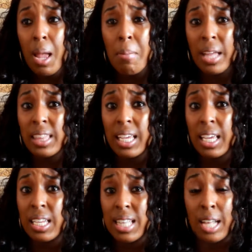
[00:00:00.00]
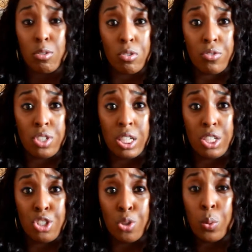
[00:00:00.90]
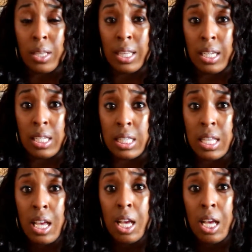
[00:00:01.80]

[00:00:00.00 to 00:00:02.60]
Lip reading: My thing is, I don't know if she's doing this